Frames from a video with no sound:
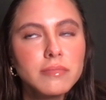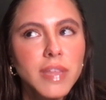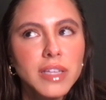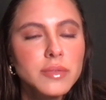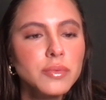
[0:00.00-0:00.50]

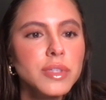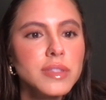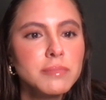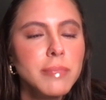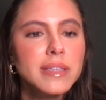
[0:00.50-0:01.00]
that's
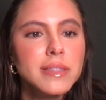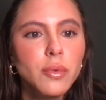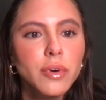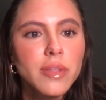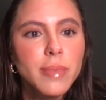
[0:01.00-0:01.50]
what makes it
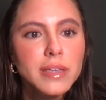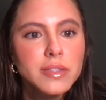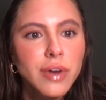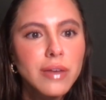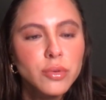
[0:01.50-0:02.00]
one of the
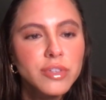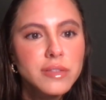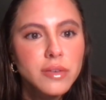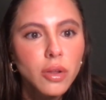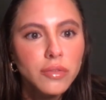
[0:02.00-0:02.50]
best rivalries
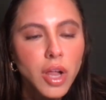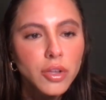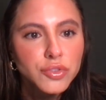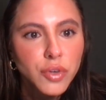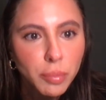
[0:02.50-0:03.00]
in all of
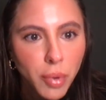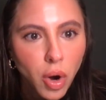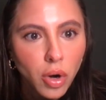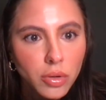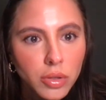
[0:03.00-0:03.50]
college
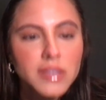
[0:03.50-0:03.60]
football,